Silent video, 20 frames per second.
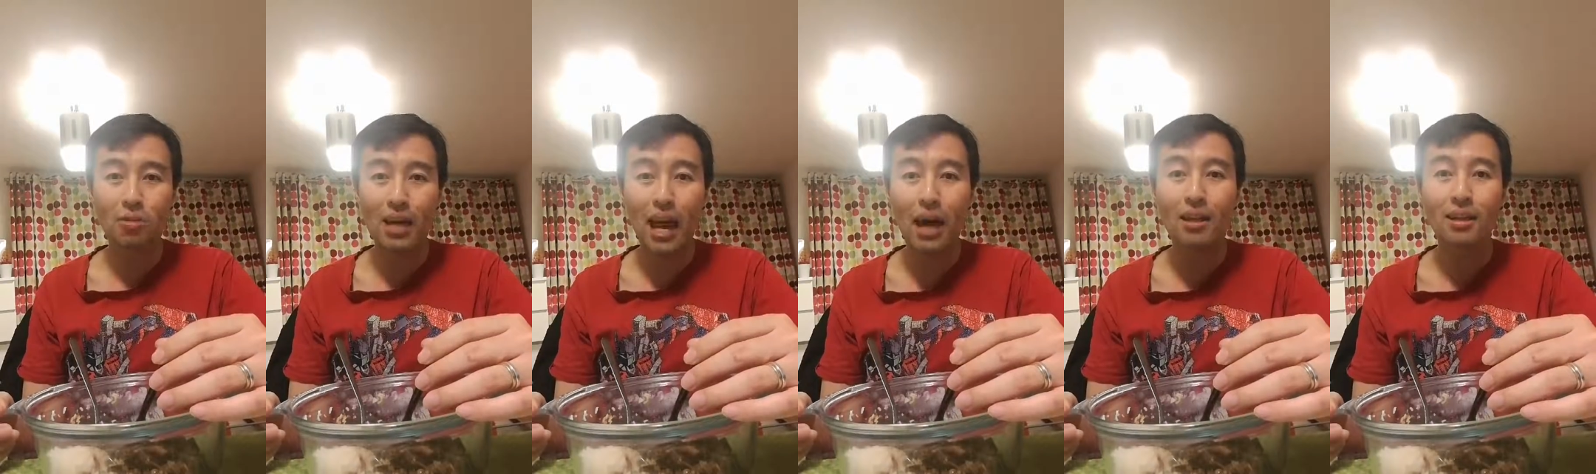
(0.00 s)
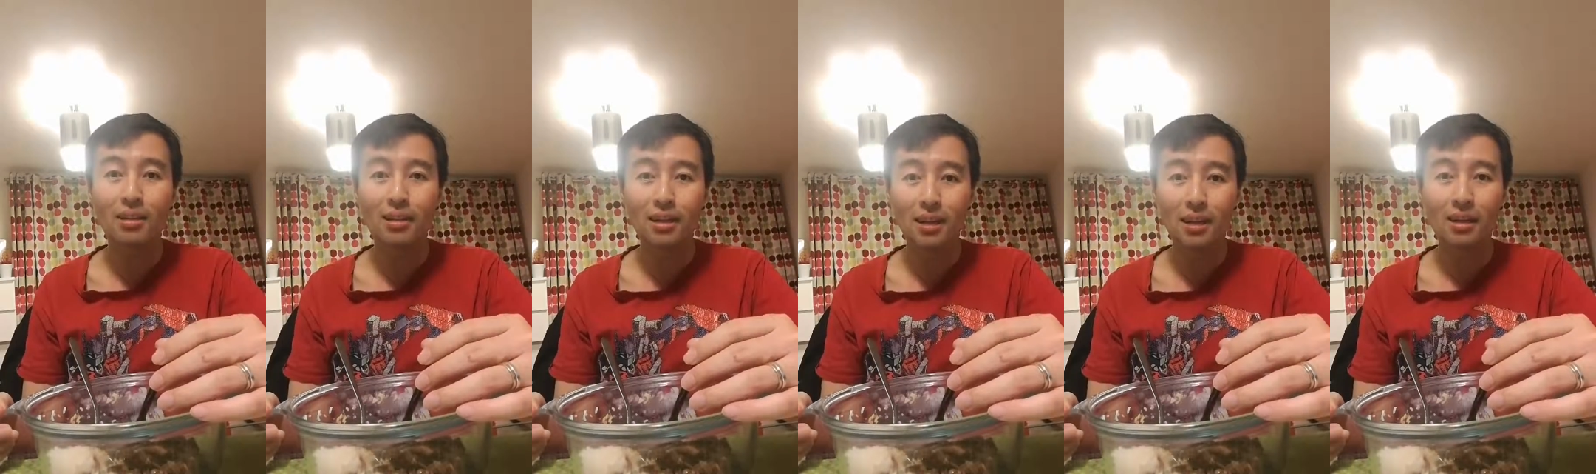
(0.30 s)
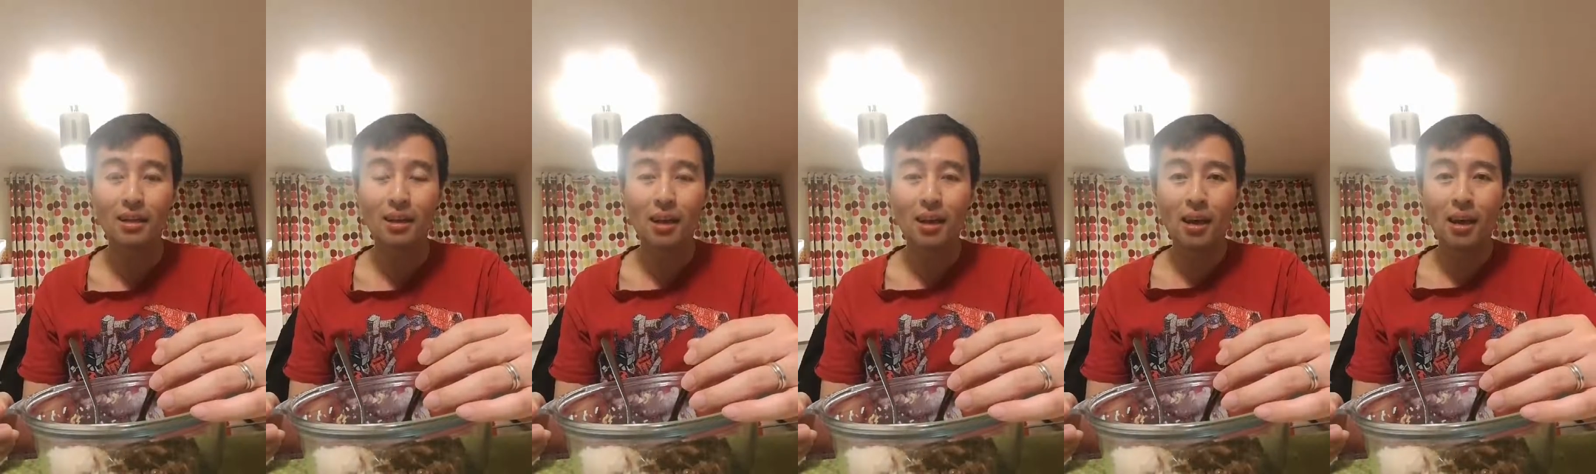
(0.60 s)

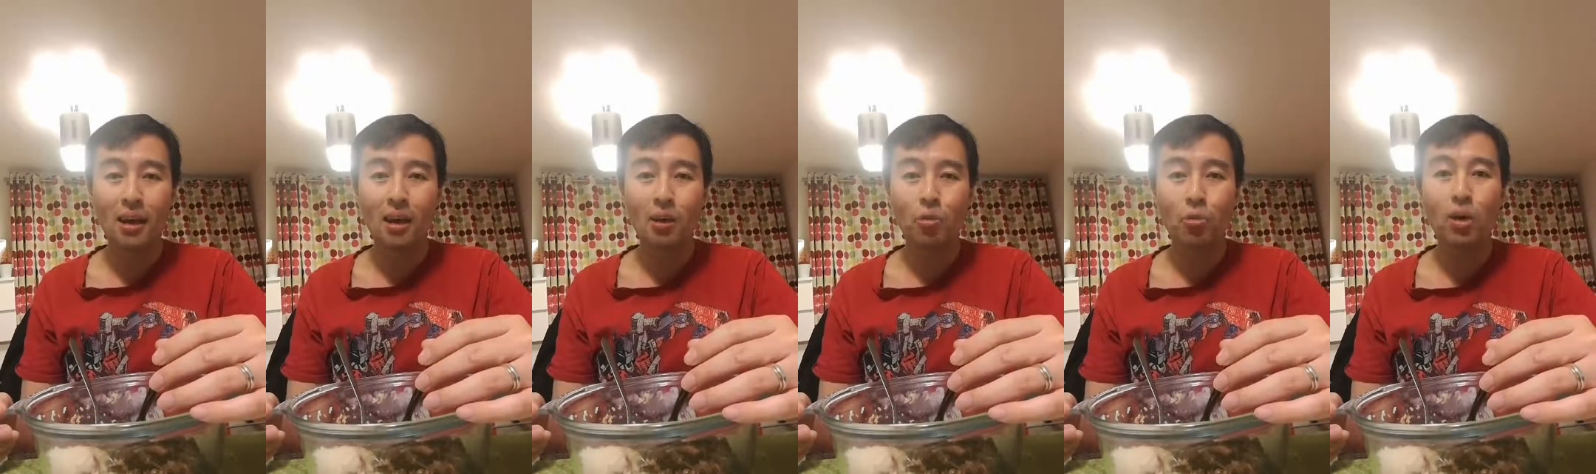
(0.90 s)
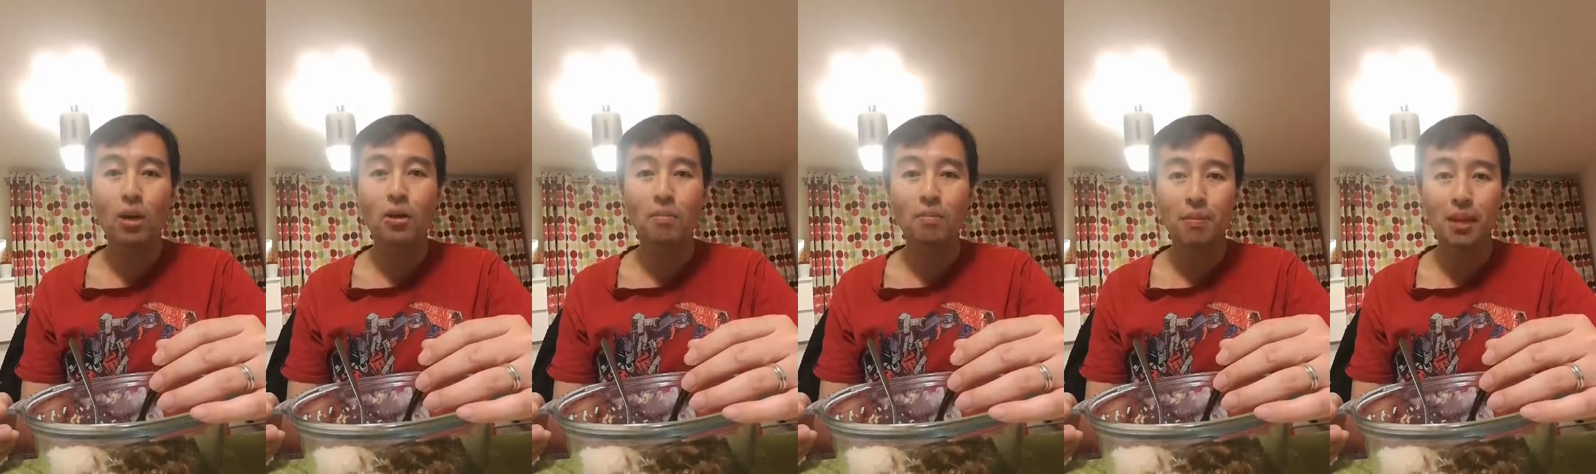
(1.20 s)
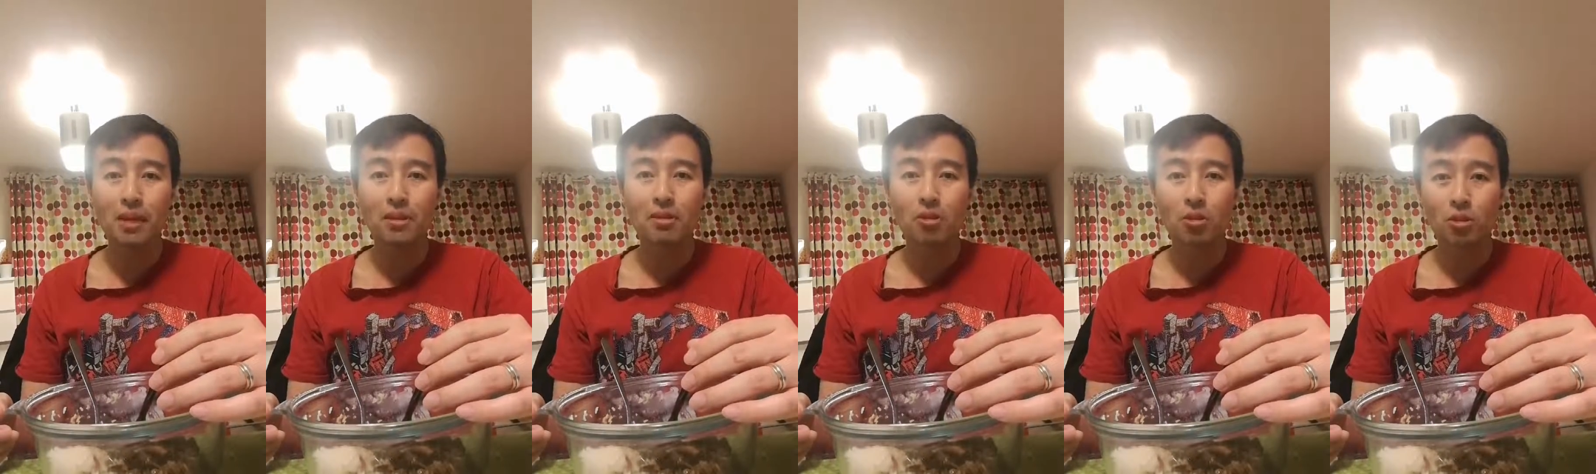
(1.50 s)
reality of what it
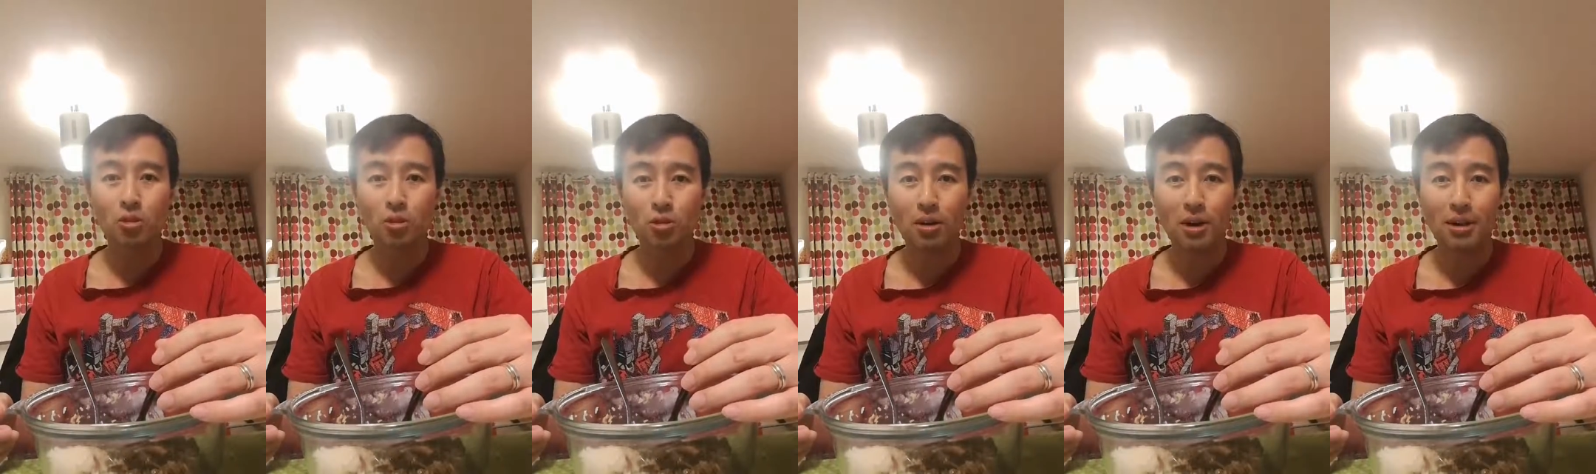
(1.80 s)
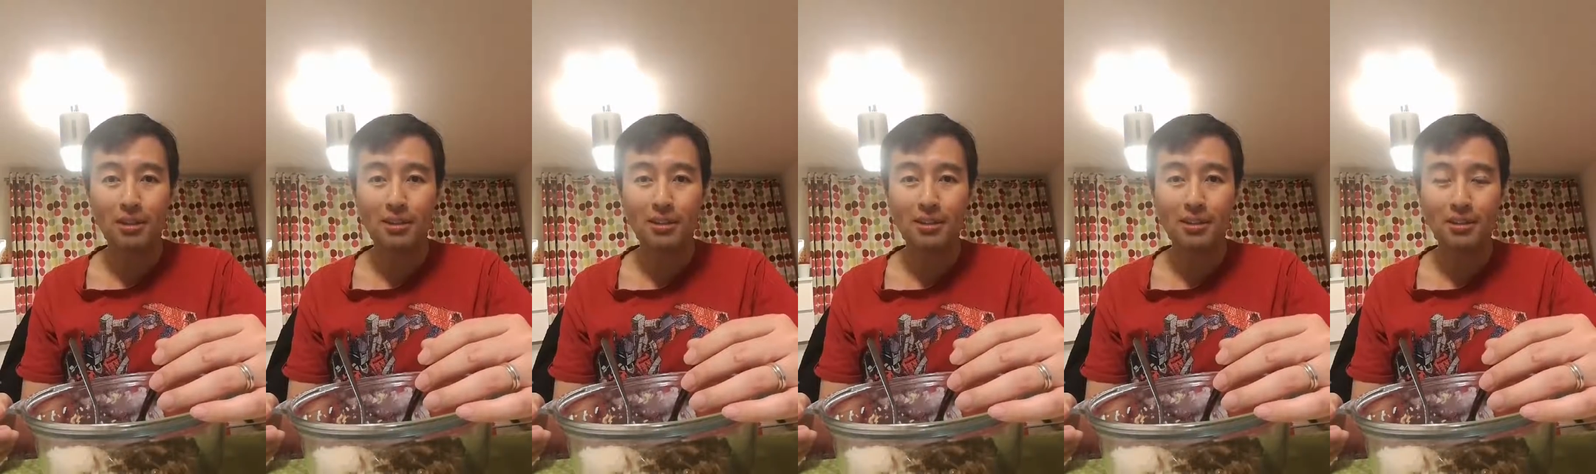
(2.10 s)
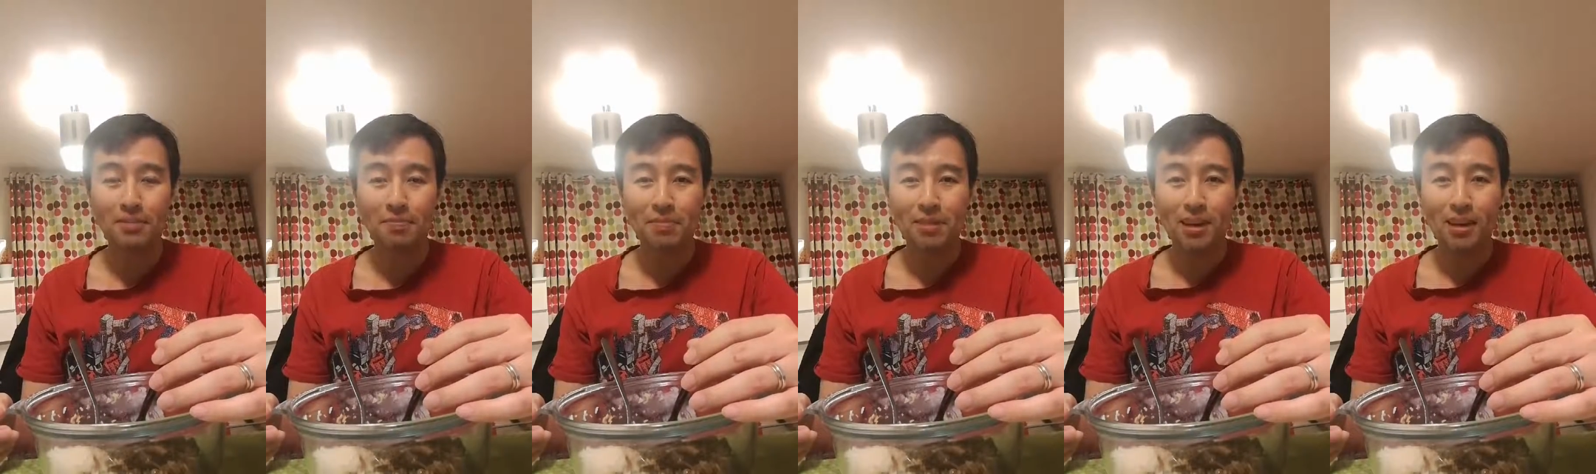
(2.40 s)
means to
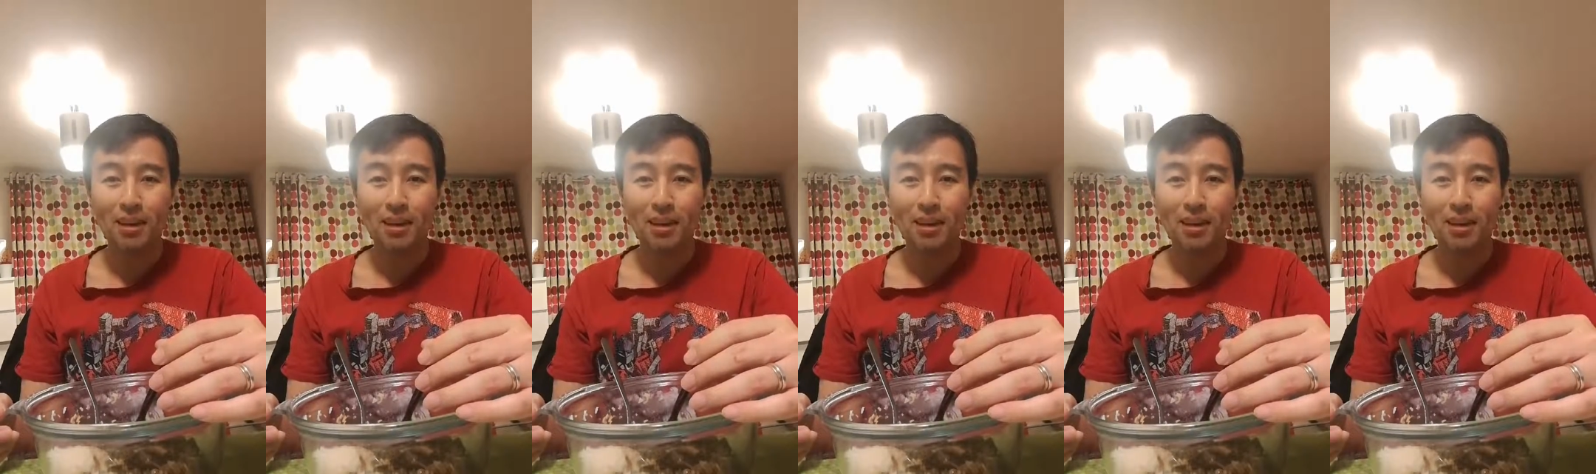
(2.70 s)
trust